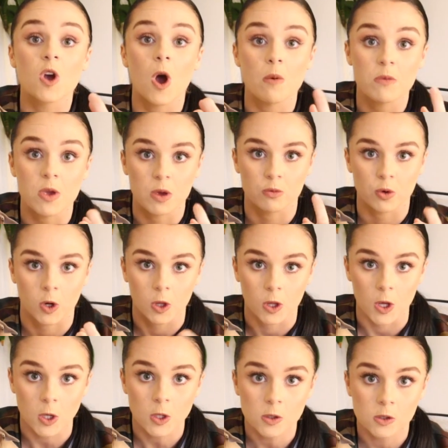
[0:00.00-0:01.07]
I'm here, Brooke
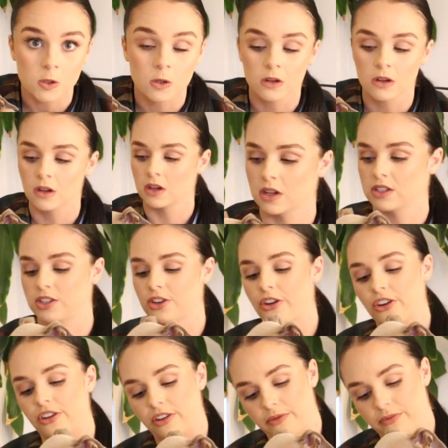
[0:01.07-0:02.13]
Elise.
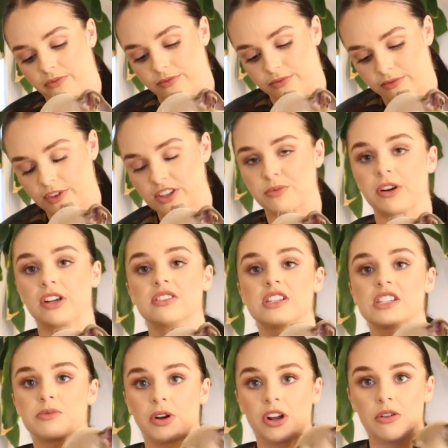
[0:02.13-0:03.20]
So Sprinkle's a
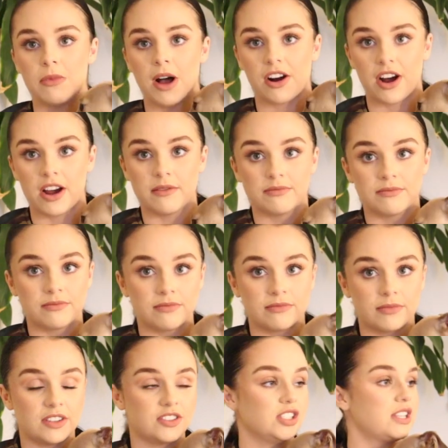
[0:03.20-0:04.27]
Sprinkle Margaret.
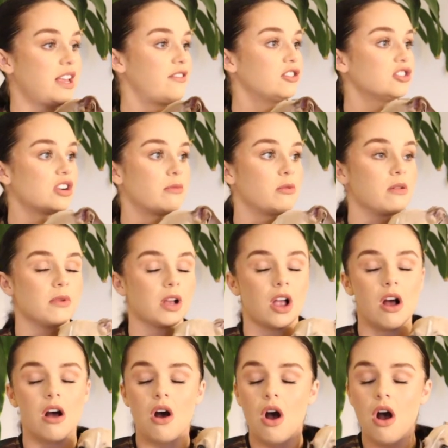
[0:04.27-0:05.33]
If she's ever in trouble, I'm like,
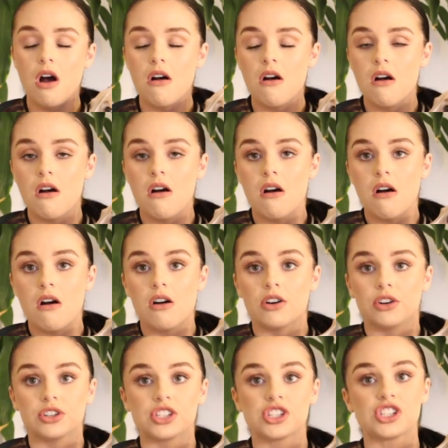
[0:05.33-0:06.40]

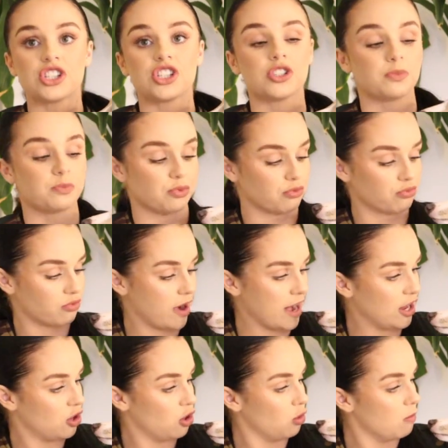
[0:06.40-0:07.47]

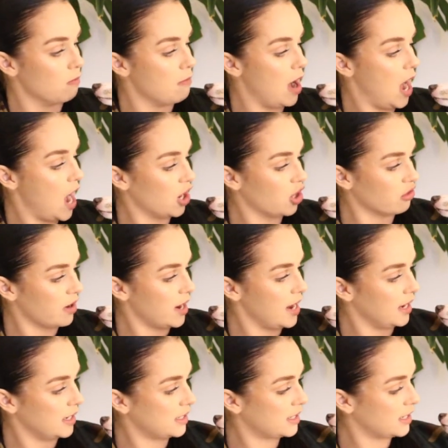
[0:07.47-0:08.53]
Sprinkle
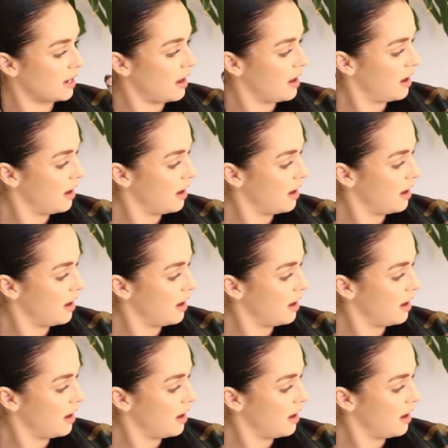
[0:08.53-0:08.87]
Margaret.